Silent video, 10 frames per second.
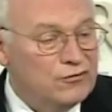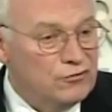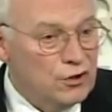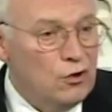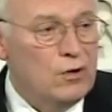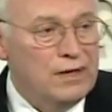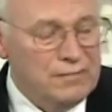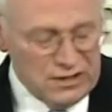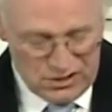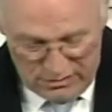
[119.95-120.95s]
though
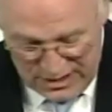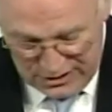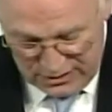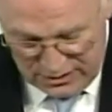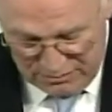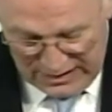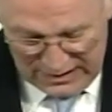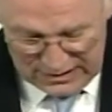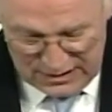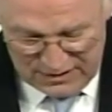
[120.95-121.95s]
administrations and
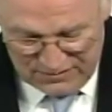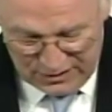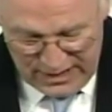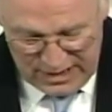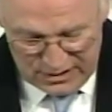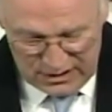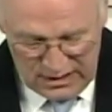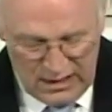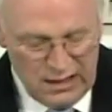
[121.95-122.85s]
policies have changed,